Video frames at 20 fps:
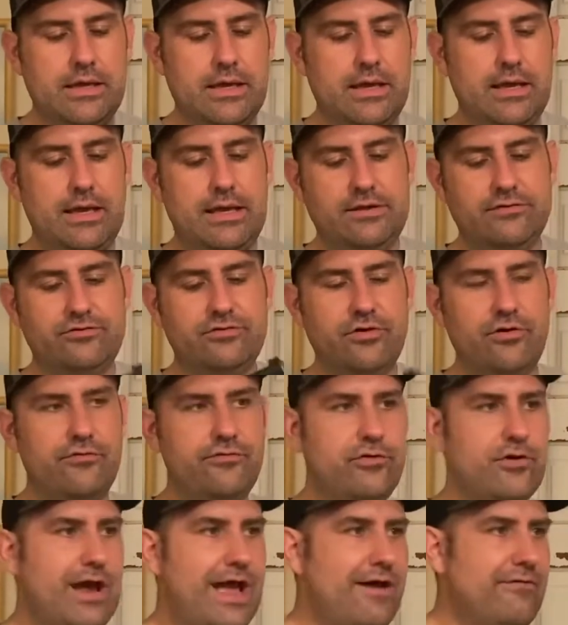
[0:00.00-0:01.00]
And so if
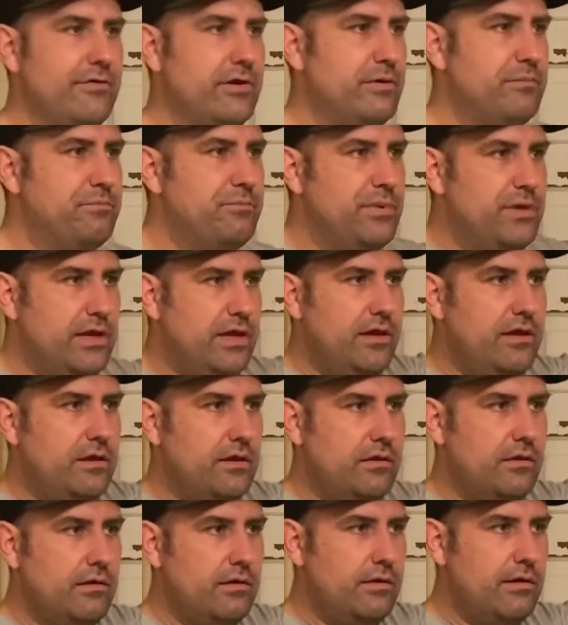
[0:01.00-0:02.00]
you're having
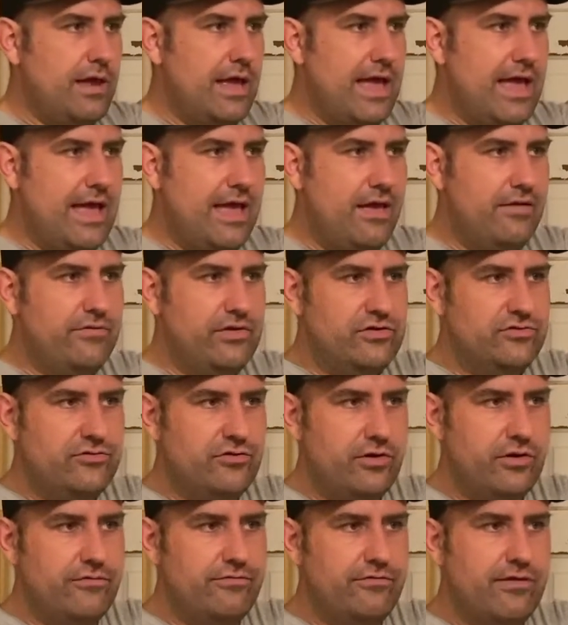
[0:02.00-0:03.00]
a heavy
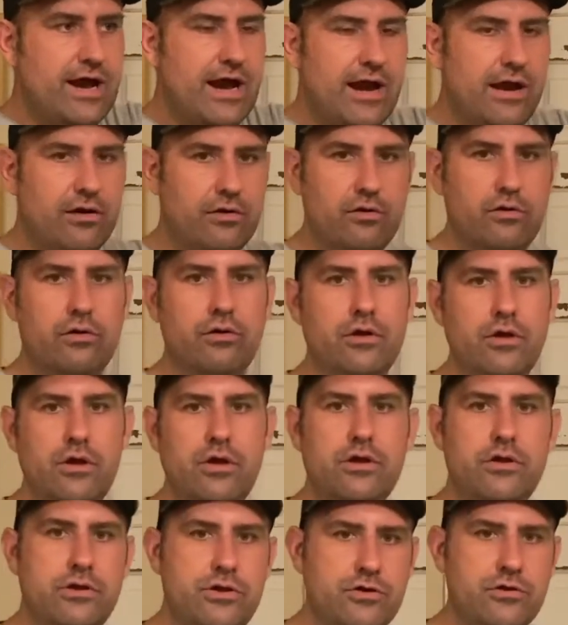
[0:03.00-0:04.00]
string of fire, or
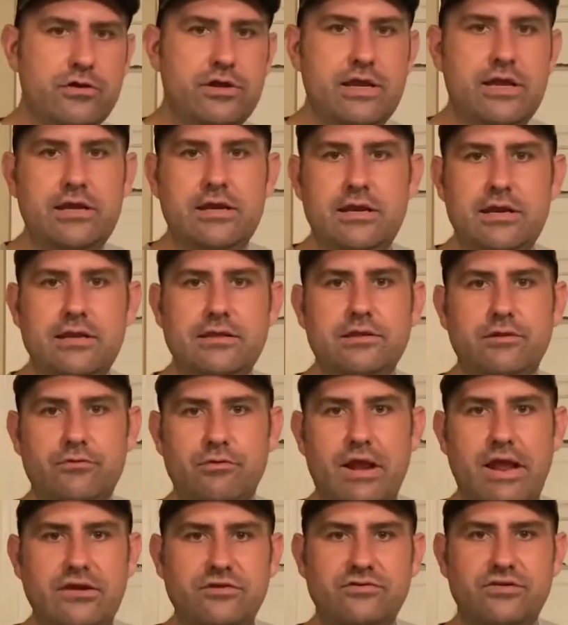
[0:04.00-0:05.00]
you're getting it at the
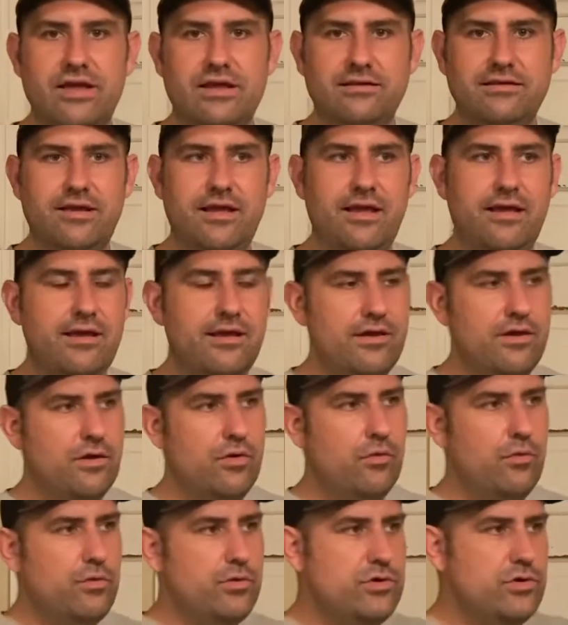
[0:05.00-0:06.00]
range that day,
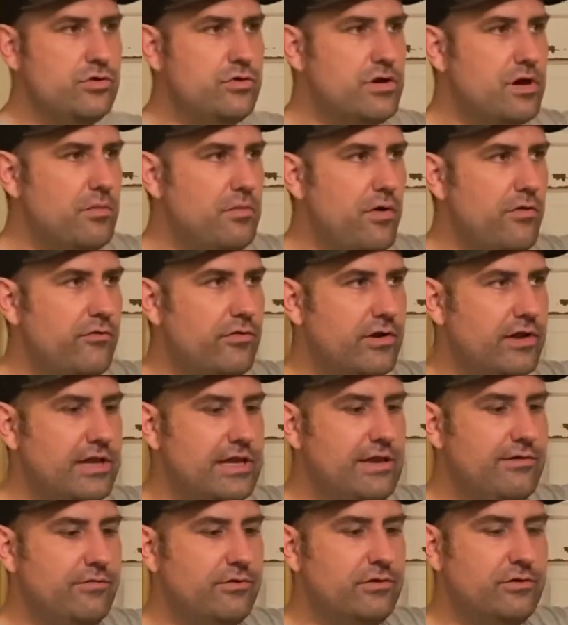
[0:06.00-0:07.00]
when you come over to
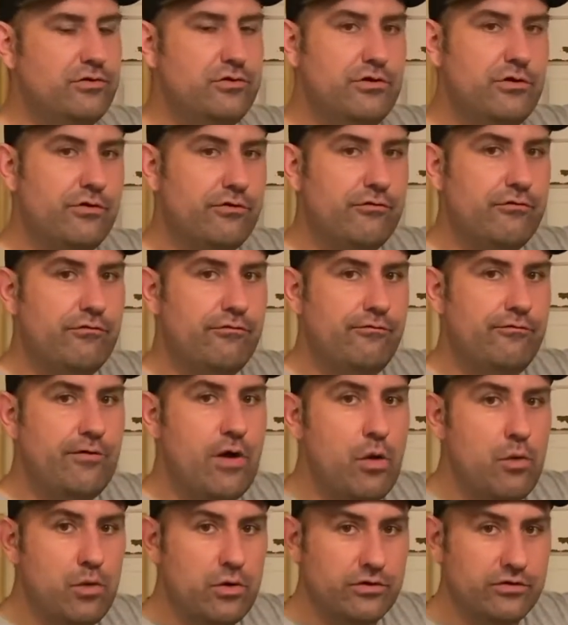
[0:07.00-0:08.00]
even do your
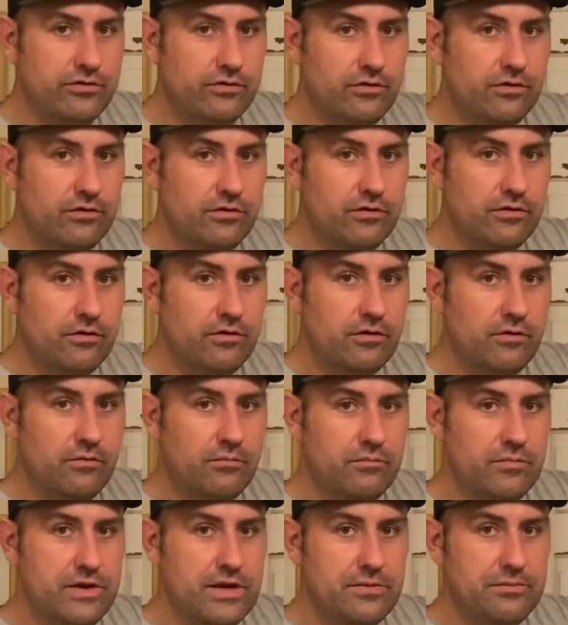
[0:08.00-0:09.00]
forward
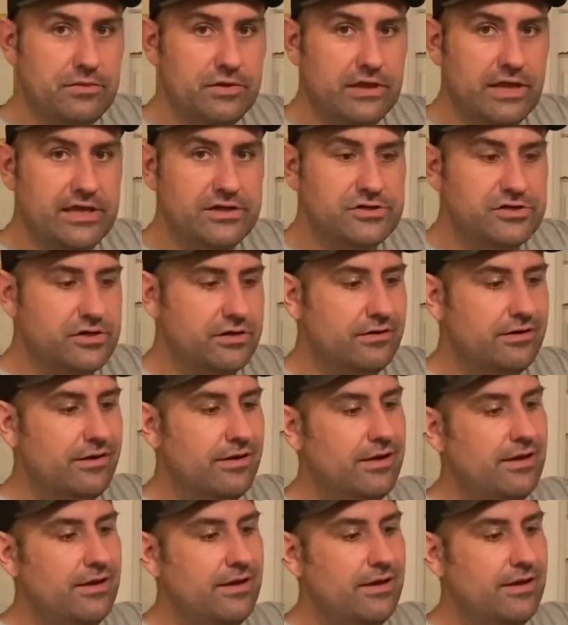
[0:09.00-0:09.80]
manipulation,